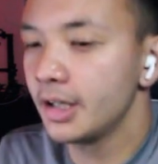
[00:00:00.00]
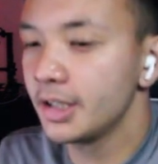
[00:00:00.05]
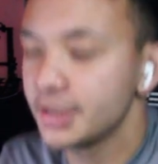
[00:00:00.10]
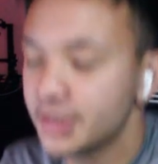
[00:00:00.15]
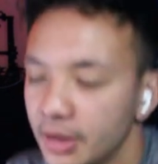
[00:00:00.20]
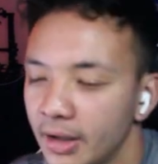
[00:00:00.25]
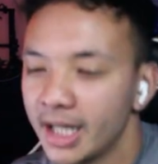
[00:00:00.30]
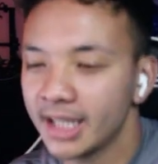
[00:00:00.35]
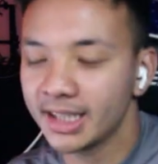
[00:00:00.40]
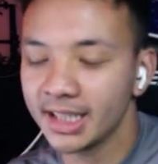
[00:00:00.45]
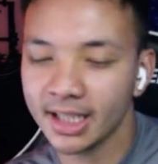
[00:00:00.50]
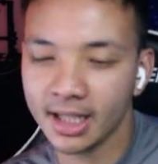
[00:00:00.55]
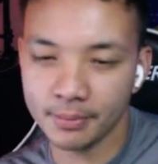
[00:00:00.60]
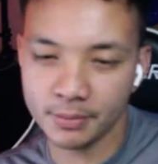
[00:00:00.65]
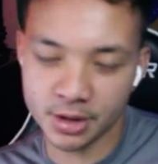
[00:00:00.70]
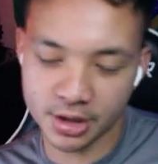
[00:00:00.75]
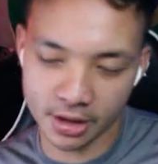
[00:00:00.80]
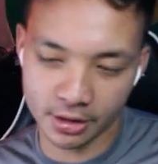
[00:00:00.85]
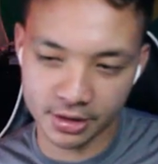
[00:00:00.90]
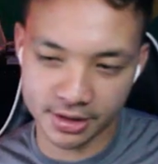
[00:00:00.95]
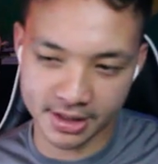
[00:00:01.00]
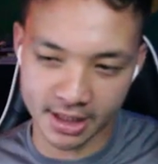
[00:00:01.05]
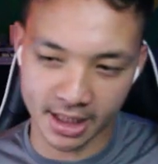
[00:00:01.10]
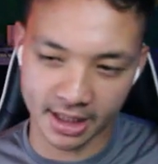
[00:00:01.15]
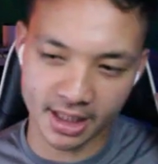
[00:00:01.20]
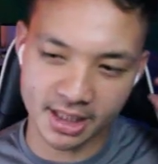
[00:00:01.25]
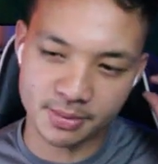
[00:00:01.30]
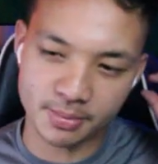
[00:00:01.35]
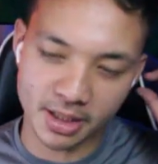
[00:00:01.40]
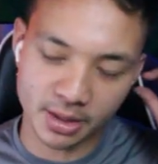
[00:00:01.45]
So I think I'm just
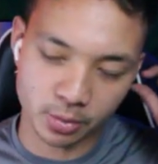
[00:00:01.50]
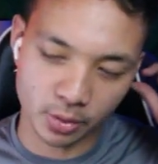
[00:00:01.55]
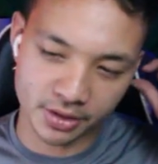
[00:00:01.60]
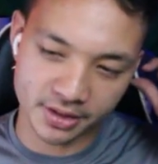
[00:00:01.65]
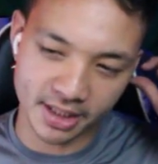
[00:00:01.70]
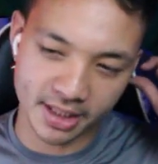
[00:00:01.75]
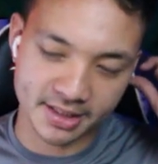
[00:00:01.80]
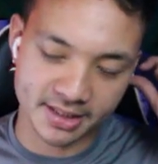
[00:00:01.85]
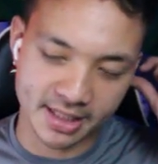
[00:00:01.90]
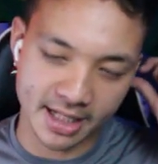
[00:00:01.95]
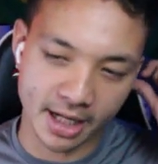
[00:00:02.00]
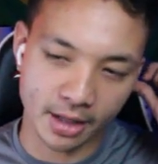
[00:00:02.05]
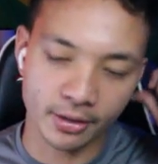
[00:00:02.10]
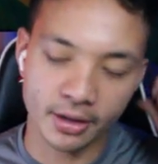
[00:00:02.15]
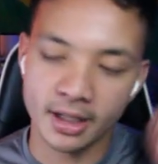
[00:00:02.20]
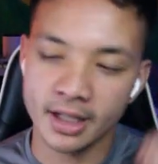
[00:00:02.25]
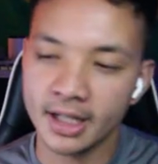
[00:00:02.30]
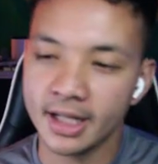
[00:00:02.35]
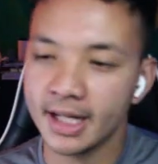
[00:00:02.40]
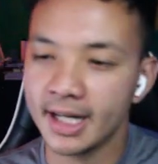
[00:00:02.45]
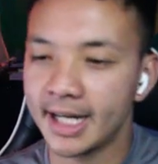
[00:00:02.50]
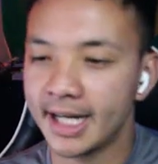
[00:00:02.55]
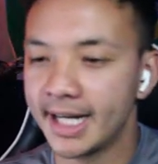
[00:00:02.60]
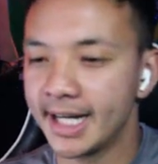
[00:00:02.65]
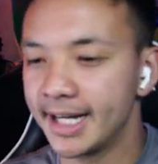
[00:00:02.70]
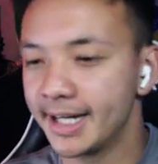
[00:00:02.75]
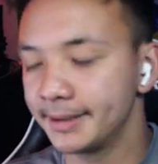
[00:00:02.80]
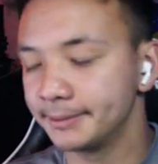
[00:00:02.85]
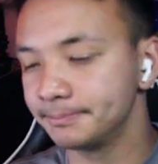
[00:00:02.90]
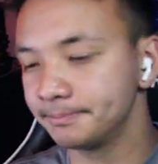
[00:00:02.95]
understanding. This makes more sense now.
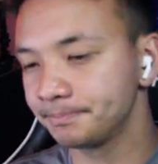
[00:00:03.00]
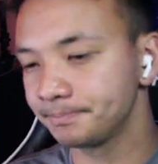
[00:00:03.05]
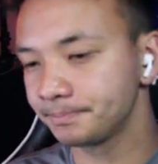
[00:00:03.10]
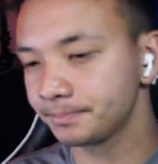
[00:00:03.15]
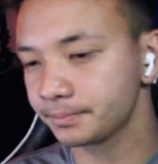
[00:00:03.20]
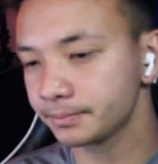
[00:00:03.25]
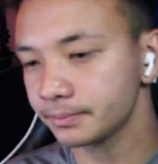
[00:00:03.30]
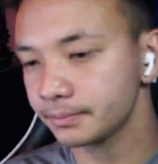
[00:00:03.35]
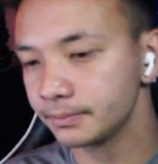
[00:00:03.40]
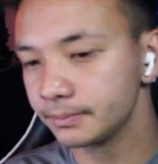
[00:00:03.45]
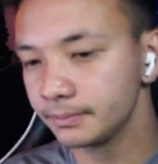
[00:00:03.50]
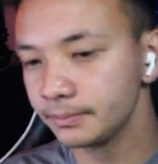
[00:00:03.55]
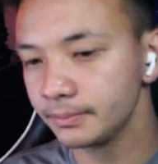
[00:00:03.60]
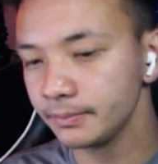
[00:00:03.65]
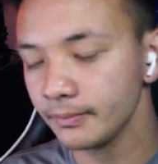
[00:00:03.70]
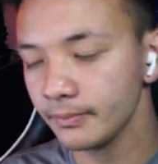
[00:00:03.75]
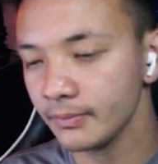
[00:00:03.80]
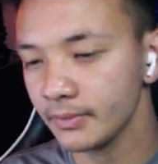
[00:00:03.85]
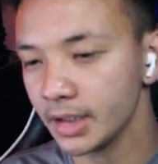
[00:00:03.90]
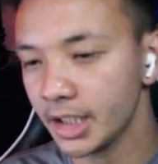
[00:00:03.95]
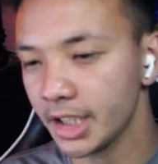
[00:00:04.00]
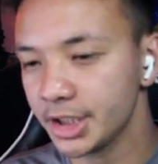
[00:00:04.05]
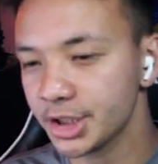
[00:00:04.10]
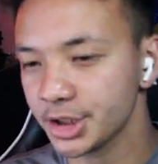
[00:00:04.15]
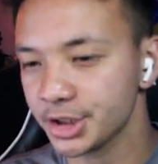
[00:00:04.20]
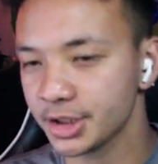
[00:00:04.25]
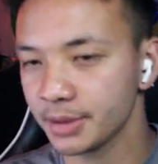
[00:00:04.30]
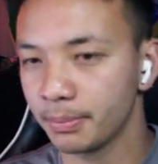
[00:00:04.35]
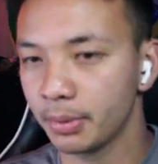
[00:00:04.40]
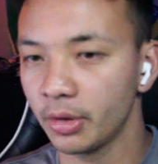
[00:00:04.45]
It's
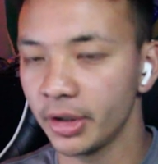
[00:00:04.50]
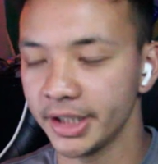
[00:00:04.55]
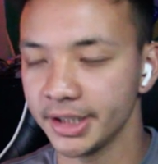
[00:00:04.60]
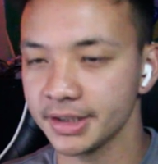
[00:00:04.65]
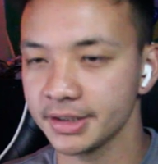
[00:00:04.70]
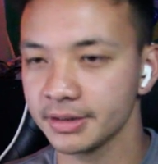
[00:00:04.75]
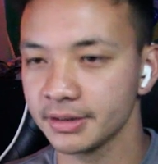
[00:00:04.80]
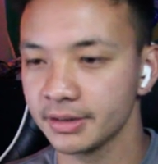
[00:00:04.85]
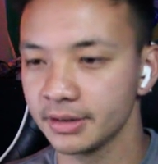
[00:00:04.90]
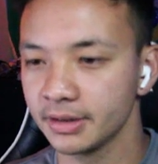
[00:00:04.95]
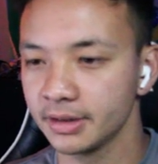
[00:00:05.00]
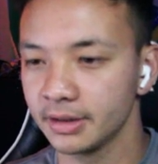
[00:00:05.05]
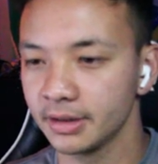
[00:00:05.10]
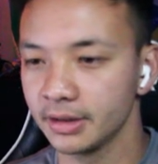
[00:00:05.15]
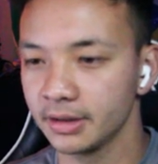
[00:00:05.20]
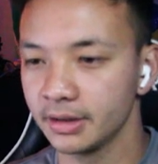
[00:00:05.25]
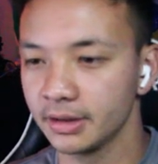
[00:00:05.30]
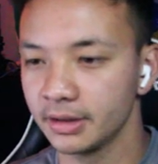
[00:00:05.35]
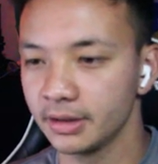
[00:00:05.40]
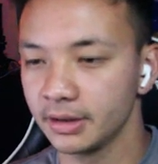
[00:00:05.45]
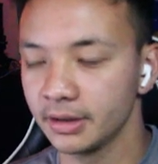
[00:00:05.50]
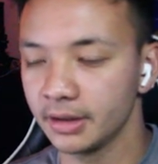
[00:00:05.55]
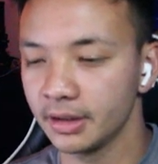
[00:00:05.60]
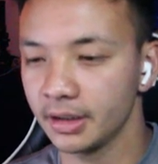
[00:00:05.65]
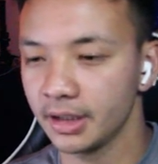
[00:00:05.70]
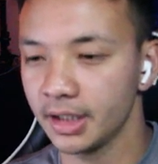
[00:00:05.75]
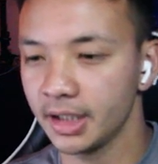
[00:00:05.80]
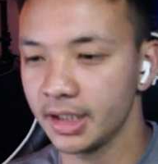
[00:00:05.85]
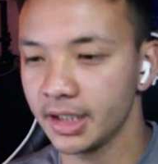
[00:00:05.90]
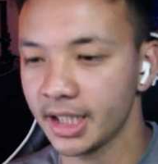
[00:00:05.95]
just a point.
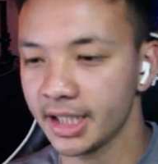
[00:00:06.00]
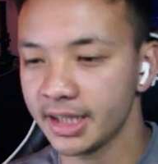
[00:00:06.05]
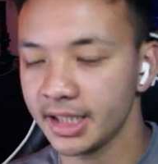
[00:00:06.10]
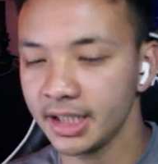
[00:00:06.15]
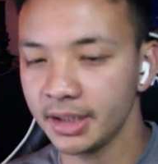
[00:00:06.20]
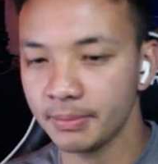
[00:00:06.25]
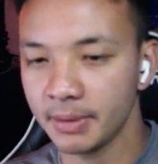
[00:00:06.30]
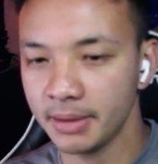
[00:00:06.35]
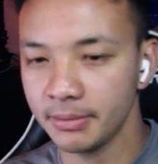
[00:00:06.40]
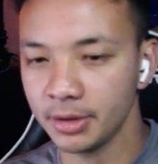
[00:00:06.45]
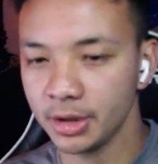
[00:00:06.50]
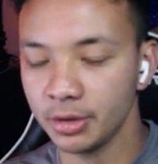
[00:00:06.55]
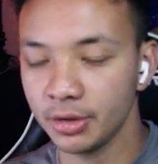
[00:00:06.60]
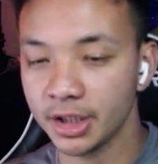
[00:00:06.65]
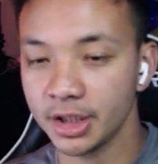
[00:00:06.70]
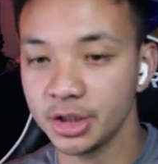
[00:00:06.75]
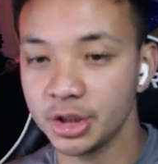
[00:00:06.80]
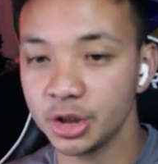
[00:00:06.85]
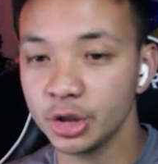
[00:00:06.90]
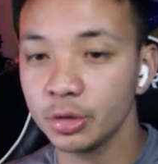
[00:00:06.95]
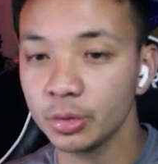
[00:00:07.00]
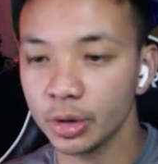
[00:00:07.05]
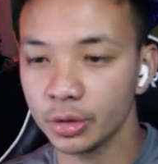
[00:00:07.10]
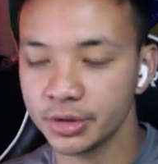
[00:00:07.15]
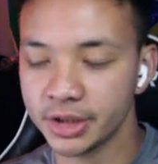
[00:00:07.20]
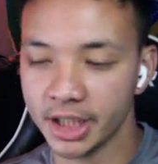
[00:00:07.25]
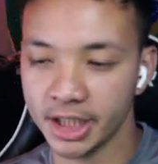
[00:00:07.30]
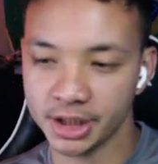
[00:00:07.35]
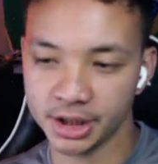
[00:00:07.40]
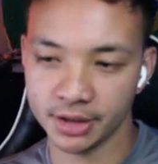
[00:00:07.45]
And I think maybe you can do
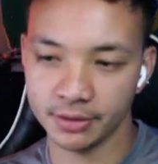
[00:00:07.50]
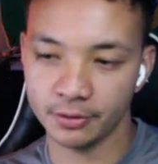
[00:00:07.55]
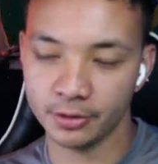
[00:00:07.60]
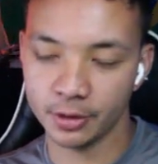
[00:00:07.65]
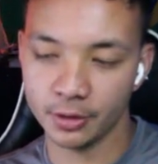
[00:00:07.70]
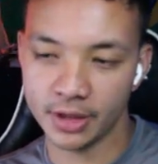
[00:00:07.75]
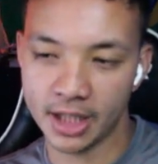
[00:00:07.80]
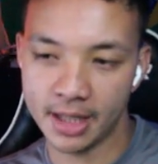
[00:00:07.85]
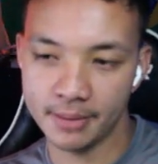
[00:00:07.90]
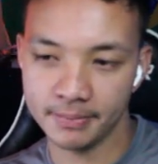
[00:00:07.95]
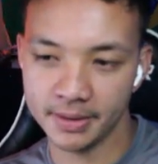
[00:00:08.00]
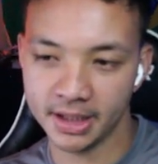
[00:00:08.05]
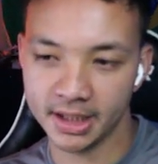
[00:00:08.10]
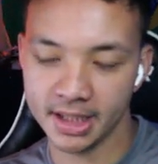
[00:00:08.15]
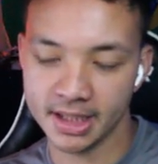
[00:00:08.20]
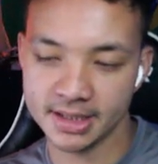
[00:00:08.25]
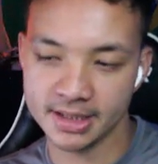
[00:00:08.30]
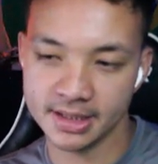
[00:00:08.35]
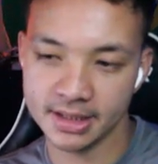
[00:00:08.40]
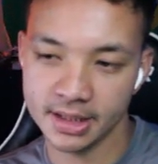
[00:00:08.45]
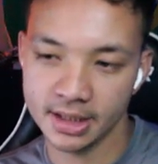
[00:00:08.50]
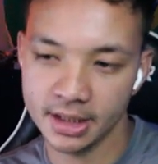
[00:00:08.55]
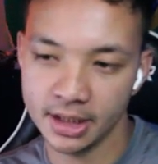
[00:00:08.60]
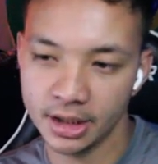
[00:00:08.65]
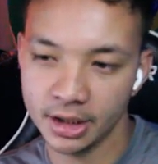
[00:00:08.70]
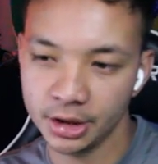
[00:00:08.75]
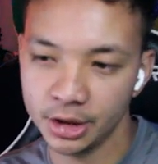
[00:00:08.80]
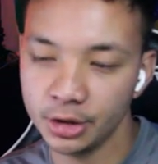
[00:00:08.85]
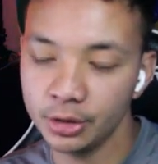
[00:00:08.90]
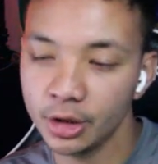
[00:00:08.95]
rotation for that because
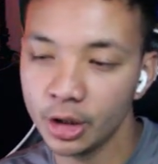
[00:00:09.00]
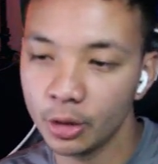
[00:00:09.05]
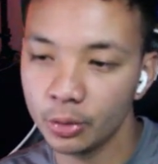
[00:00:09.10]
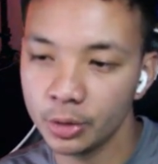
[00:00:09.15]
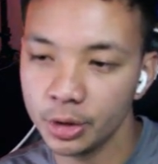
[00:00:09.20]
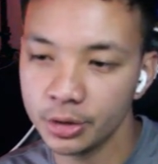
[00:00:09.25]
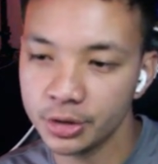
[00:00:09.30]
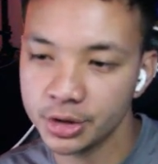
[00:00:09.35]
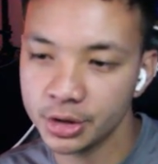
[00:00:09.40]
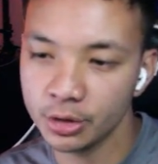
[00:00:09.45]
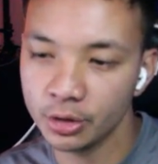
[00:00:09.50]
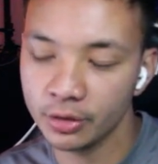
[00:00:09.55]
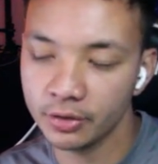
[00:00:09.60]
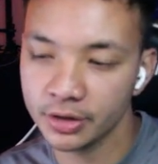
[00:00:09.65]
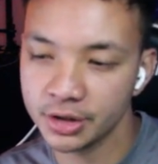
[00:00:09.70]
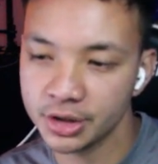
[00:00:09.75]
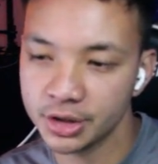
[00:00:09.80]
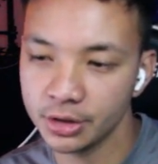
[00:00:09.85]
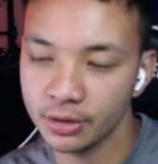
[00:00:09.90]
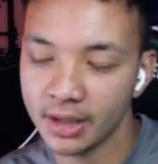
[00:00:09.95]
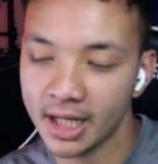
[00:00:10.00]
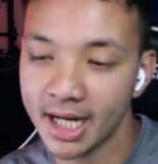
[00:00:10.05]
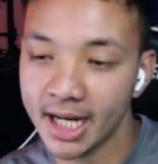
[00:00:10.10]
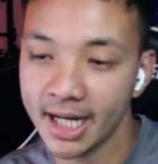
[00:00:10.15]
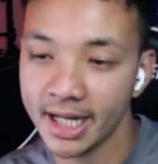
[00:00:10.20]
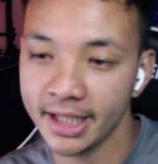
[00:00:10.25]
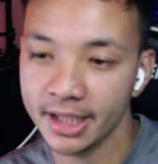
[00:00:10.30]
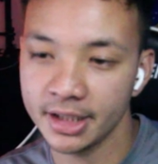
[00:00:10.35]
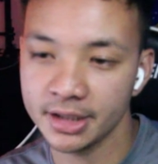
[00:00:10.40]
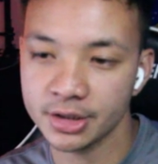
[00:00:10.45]
root 2 over
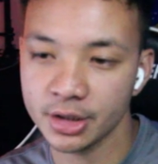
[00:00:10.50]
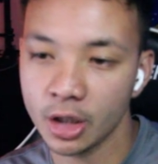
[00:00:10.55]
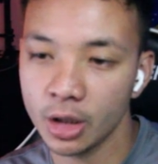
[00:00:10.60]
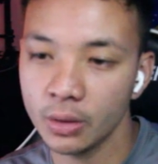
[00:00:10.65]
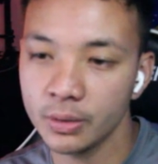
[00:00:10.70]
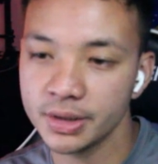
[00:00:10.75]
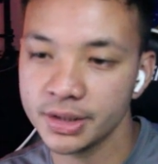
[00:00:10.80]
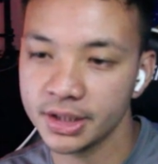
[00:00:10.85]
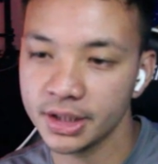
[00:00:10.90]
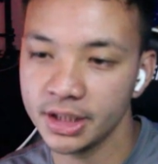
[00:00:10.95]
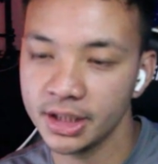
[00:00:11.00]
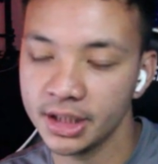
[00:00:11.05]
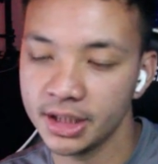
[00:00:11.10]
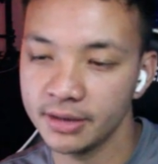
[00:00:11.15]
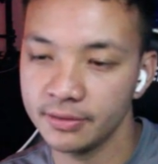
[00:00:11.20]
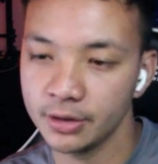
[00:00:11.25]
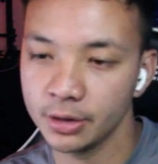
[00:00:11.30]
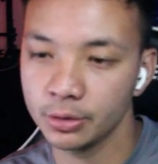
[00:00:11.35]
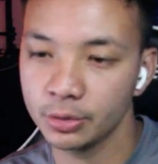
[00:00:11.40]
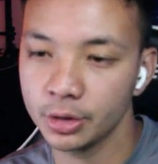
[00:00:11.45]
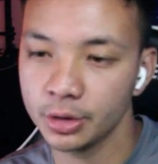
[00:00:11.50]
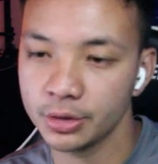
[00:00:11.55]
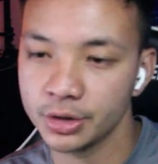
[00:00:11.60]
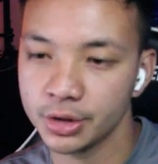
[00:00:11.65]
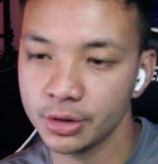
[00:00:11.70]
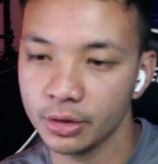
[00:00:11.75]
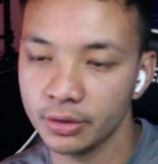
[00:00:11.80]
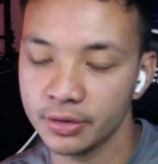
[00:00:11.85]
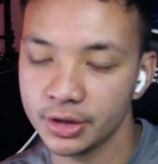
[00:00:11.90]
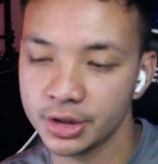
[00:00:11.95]
2i is always going to give you root
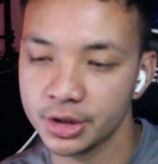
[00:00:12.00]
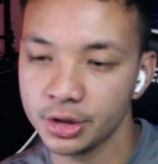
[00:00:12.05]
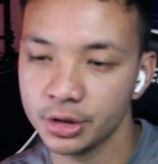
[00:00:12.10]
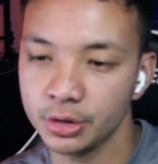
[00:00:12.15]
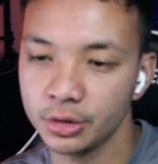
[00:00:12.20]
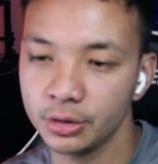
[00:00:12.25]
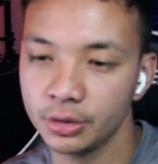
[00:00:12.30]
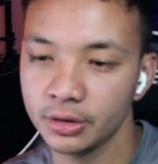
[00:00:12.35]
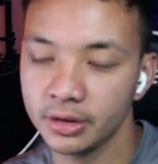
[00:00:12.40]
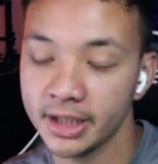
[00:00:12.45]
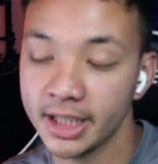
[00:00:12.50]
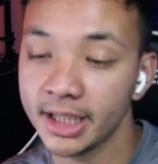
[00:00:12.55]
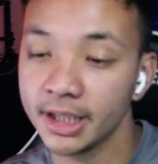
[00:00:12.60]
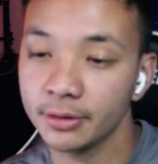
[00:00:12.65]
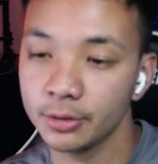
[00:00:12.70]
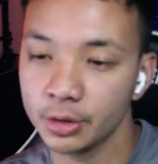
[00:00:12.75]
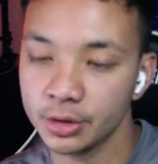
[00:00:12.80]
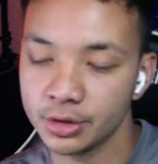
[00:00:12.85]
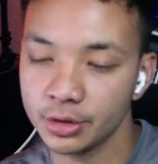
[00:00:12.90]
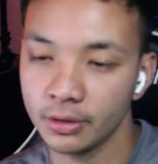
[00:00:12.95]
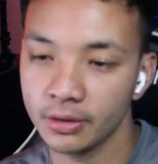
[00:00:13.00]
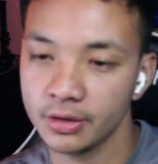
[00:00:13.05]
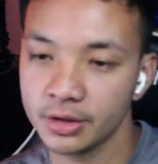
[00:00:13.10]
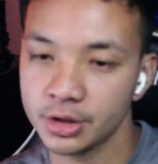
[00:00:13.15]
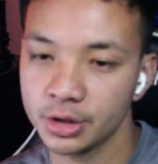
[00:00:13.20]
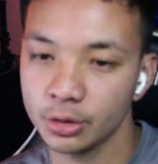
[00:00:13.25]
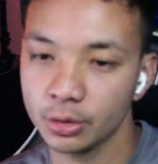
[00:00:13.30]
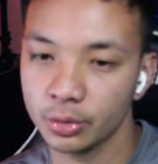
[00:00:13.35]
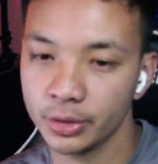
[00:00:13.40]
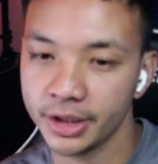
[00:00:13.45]
2 over 2, negative root 2 over
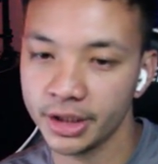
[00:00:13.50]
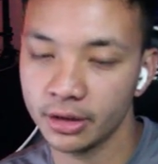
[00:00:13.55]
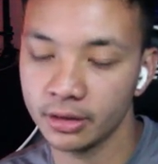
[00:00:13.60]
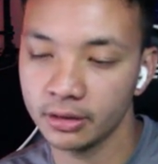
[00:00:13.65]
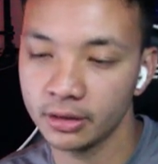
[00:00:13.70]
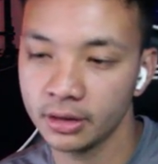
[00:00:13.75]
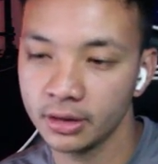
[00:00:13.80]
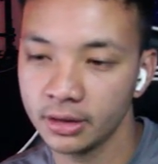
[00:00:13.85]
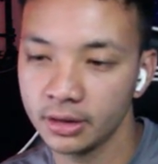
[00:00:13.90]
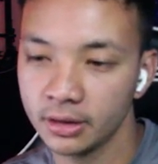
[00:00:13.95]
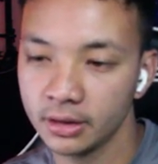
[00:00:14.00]
2 real.